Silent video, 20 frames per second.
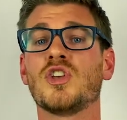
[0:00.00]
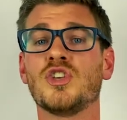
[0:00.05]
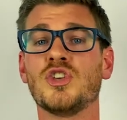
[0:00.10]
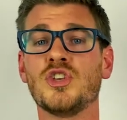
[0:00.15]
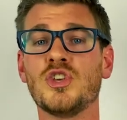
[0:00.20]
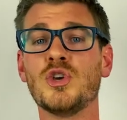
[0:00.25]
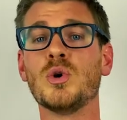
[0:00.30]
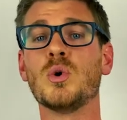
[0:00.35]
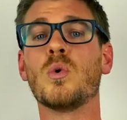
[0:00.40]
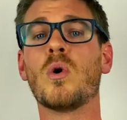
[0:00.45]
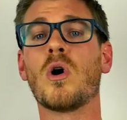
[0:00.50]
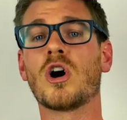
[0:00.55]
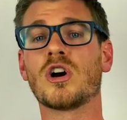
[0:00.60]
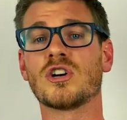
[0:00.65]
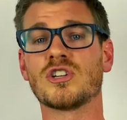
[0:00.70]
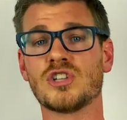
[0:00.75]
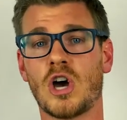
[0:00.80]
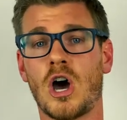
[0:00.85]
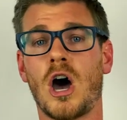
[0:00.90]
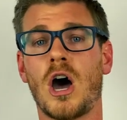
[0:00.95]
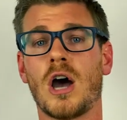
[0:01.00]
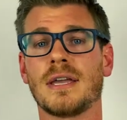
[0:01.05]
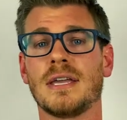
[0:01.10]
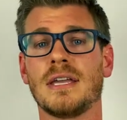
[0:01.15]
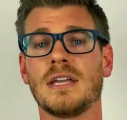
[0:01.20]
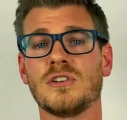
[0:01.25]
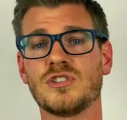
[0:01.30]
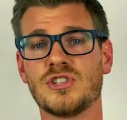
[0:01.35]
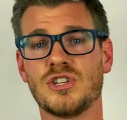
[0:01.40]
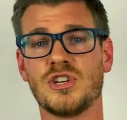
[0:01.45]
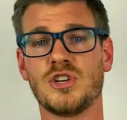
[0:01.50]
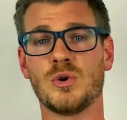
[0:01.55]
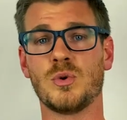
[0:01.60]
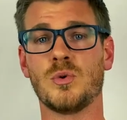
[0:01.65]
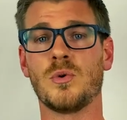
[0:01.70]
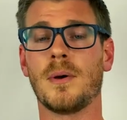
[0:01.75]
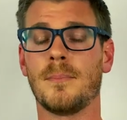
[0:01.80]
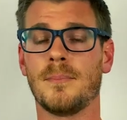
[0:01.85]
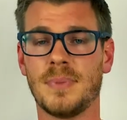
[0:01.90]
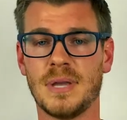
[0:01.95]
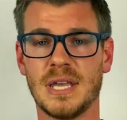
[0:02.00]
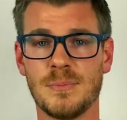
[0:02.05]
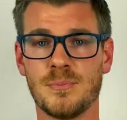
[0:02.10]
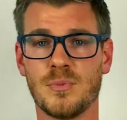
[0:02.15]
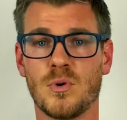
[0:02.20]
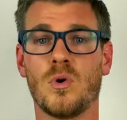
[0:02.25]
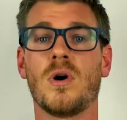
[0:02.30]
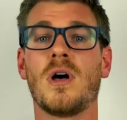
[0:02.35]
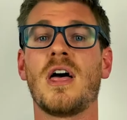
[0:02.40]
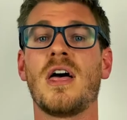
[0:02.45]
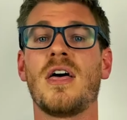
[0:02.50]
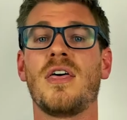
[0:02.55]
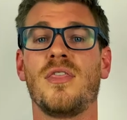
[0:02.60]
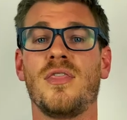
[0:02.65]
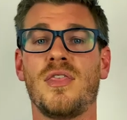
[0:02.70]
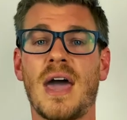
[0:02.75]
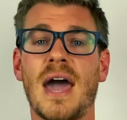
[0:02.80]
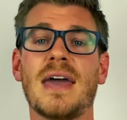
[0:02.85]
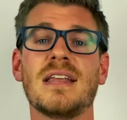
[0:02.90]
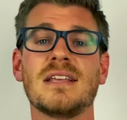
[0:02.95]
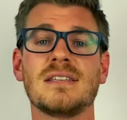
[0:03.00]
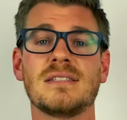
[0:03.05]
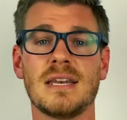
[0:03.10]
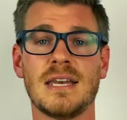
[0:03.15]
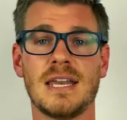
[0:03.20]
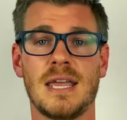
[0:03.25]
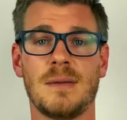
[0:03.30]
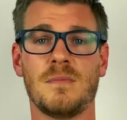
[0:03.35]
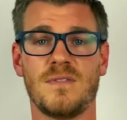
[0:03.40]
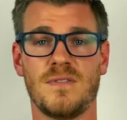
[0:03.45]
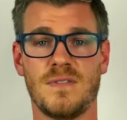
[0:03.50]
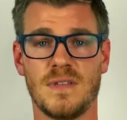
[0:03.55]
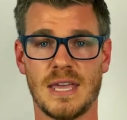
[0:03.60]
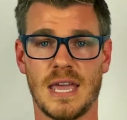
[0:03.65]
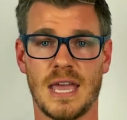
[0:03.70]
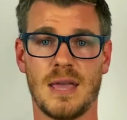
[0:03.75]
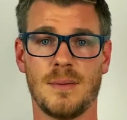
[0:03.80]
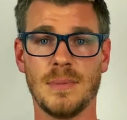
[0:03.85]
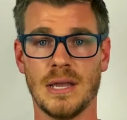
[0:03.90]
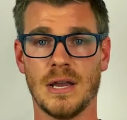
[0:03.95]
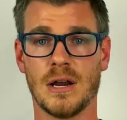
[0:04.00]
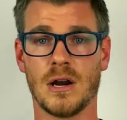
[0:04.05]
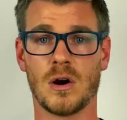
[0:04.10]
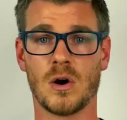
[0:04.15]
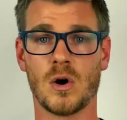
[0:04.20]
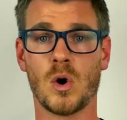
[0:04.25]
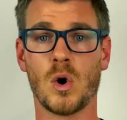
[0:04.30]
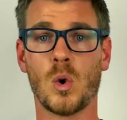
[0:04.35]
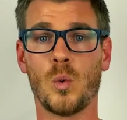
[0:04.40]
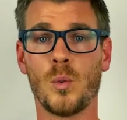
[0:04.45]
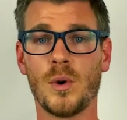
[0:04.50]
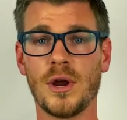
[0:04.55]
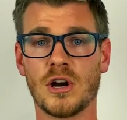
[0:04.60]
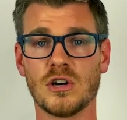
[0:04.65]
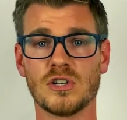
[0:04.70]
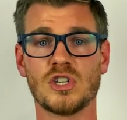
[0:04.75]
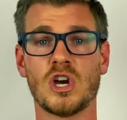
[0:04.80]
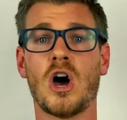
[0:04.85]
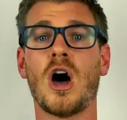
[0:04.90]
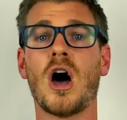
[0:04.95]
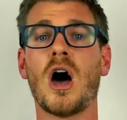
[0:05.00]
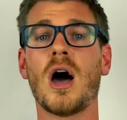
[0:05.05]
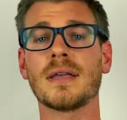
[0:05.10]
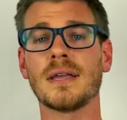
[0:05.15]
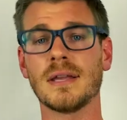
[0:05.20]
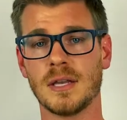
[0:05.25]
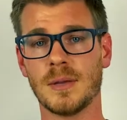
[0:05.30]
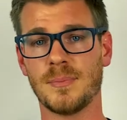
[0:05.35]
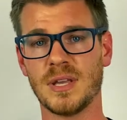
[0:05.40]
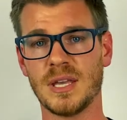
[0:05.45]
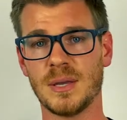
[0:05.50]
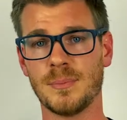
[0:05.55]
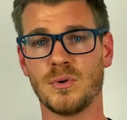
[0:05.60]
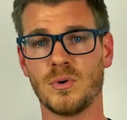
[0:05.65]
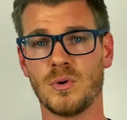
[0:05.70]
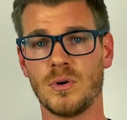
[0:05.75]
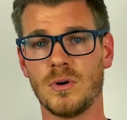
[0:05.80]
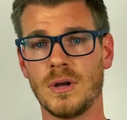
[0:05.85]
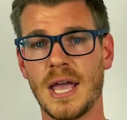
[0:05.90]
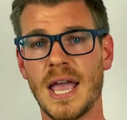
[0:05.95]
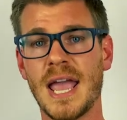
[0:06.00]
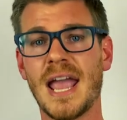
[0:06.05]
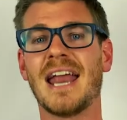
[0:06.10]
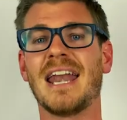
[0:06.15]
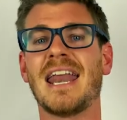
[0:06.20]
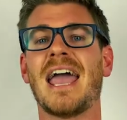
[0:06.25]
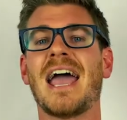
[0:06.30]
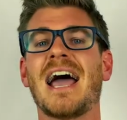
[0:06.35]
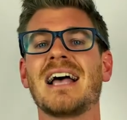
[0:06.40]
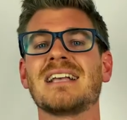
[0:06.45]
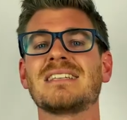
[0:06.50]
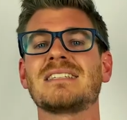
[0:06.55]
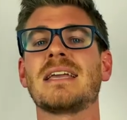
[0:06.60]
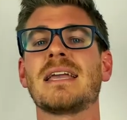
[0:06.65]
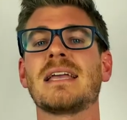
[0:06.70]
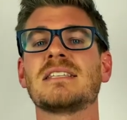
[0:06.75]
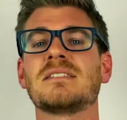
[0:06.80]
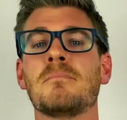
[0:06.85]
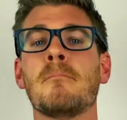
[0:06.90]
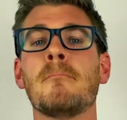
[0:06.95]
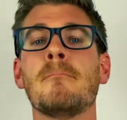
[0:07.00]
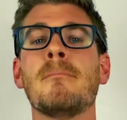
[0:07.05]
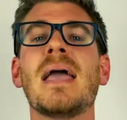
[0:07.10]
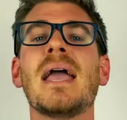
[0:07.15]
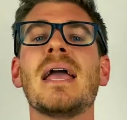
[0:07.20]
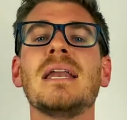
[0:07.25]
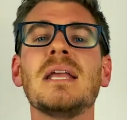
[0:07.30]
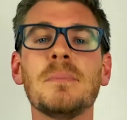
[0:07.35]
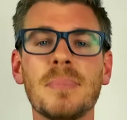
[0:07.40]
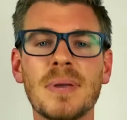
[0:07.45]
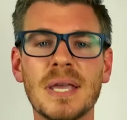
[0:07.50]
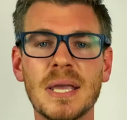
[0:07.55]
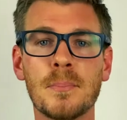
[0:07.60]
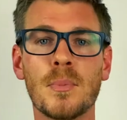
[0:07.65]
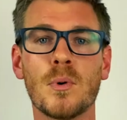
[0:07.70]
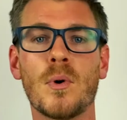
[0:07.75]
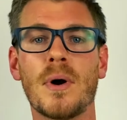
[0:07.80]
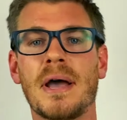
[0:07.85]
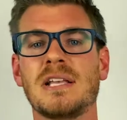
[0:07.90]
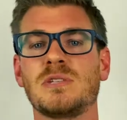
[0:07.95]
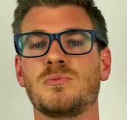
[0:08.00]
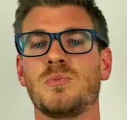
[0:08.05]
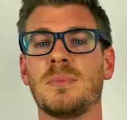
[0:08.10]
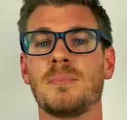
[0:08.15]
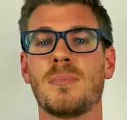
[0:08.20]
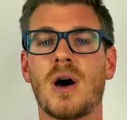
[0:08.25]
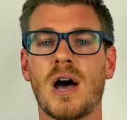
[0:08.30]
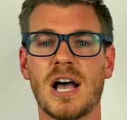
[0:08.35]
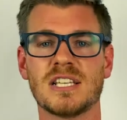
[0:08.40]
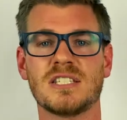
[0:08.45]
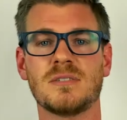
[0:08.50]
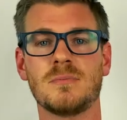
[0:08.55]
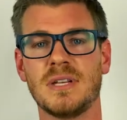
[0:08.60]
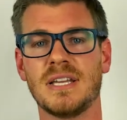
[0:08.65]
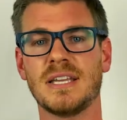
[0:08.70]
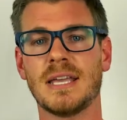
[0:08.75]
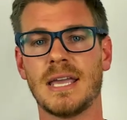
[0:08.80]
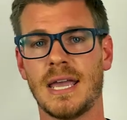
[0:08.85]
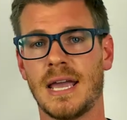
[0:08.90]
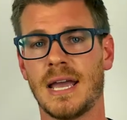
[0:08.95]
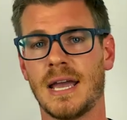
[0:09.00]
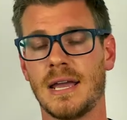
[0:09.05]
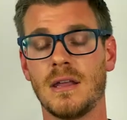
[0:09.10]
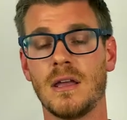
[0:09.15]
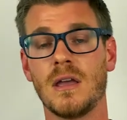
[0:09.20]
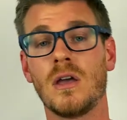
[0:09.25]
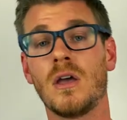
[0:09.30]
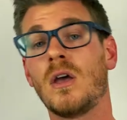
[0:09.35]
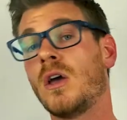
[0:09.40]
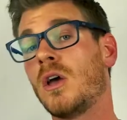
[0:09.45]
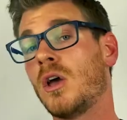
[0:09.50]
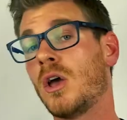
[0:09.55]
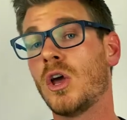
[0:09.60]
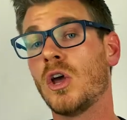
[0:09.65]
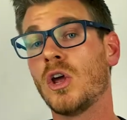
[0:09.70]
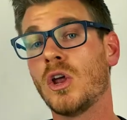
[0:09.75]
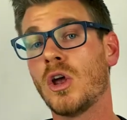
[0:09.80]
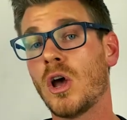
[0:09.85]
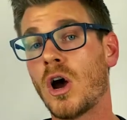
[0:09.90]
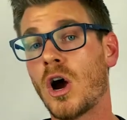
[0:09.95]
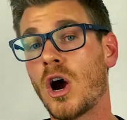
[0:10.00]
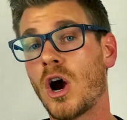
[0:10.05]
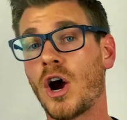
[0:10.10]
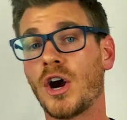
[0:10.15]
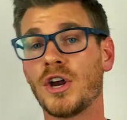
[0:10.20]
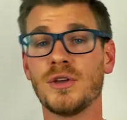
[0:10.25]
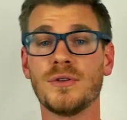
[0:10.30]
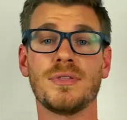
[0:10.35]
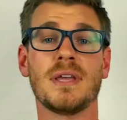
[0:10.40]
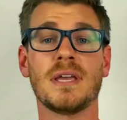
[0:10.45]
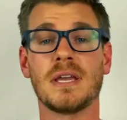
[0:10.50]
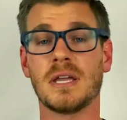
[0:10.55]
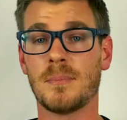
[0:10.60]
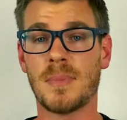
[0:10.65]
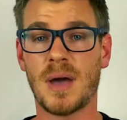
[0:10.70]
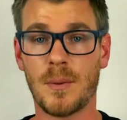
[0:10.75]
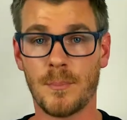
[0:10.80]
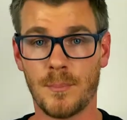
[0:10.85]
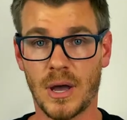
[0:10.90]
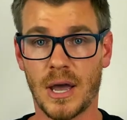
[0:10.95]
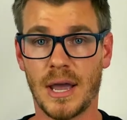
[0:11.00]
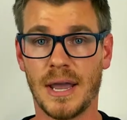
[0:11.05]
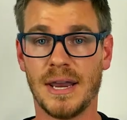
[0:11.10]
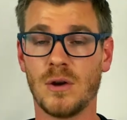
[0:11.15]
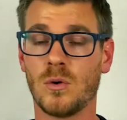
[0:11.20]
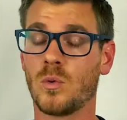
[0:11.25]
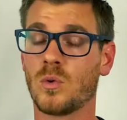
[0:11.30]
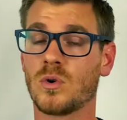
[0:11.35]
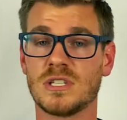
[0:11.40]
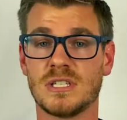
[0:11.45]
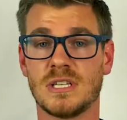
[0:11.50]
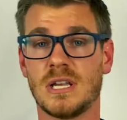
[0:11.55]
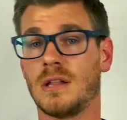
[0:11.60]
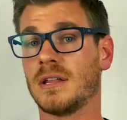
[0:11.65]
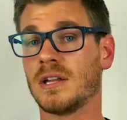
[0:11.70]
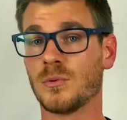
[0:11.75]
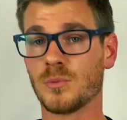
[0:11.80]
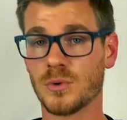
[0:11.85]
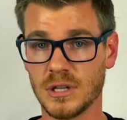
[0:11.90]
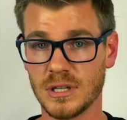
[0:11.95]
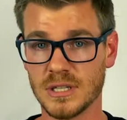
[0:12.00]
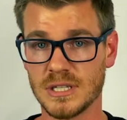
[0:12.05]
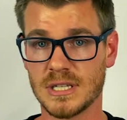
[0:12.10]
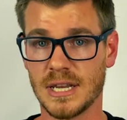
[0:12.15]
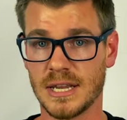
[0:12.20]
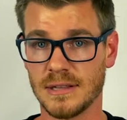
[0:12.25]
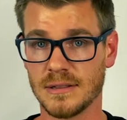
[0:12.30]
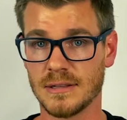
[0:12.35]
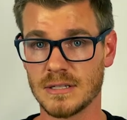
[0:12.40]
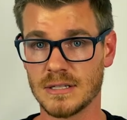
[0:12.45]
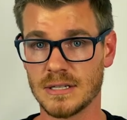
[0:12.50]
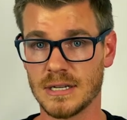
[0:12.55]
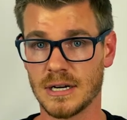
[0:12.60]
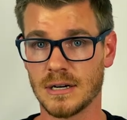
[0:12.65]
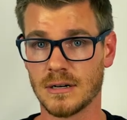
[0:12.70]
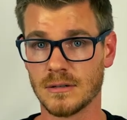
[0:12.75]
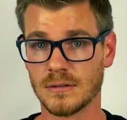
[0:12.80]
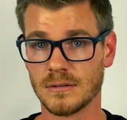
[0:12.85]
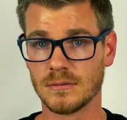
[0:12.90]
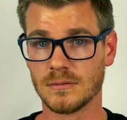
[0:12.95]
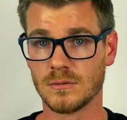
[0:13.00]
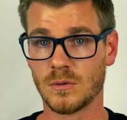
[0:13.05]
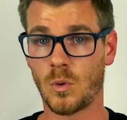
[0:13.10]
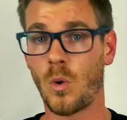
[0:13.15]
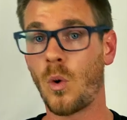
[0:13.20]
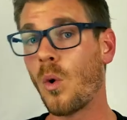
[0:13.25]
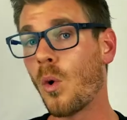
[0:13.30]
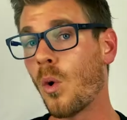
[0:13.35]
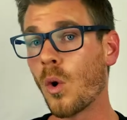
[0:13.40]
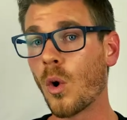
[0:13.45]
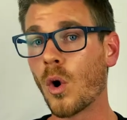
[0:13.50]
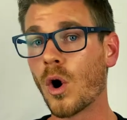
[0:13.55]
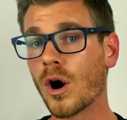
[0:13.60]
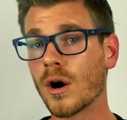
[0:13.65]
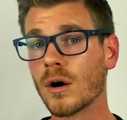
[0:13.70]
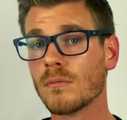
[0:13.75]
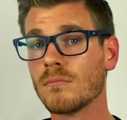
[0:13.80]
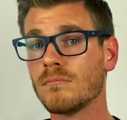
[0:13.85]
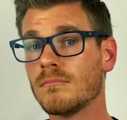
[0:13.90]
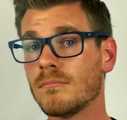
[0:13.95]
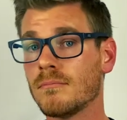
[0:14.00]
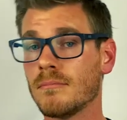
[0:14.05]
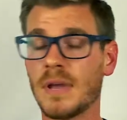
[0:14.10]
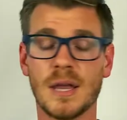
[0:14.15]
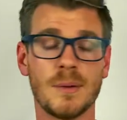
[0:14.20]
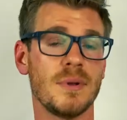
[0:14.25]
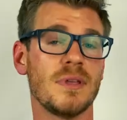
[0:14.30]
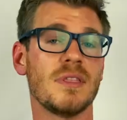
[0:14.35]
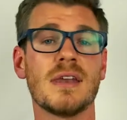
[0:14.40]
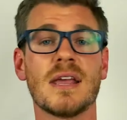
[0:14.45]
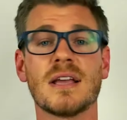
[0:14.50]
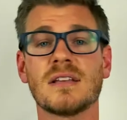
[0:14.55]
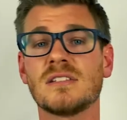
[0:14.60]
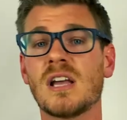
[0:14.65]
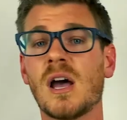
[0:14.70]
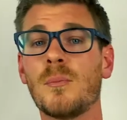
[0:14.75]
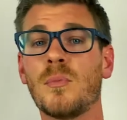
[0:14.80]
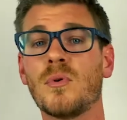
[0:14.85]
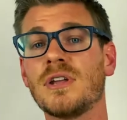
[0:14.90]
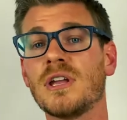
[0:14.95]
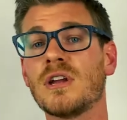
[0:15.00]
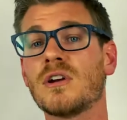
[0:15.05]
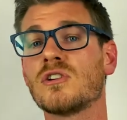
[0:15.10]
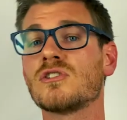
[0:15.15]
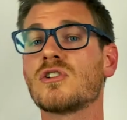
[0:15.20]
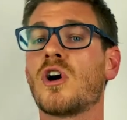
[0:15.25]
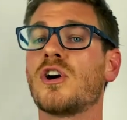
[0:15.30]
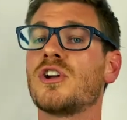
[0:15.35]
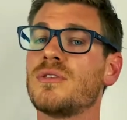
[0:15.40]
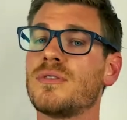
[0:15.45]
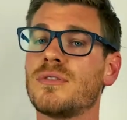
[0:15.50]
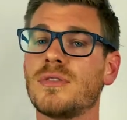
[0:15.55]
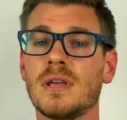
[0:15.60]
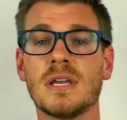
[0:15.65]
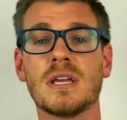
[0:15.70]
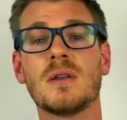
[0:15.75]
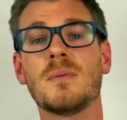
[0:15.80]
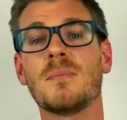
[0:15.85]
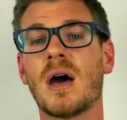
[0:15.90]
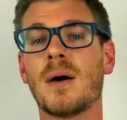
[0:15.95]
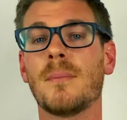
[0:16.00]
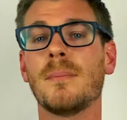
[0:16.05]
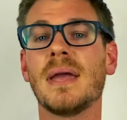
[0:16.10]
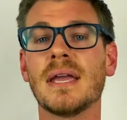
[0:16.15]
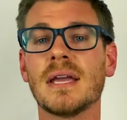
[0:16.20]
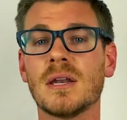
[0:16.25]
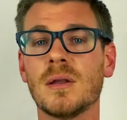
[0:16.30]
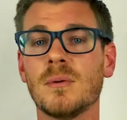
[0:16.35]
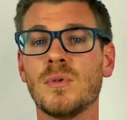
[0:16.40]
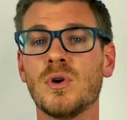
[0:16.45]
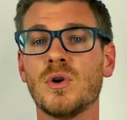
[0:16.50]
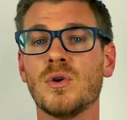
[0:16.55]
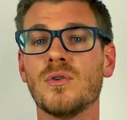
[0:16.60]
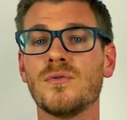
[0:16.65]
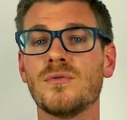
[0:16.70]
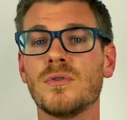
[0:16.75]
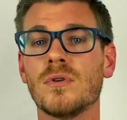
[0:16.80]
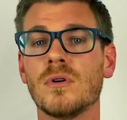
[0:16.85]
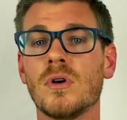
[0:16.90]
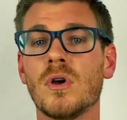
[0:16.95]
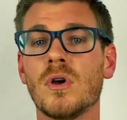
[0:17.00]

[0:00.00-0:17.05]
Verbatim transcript: You are talking to people. That is the name of the game here. We are talking to people and asking as many people as we possibly can, are you thinking about buying or selling real estate this year? Or Maybe in the next couple years, are you thinking about making a move?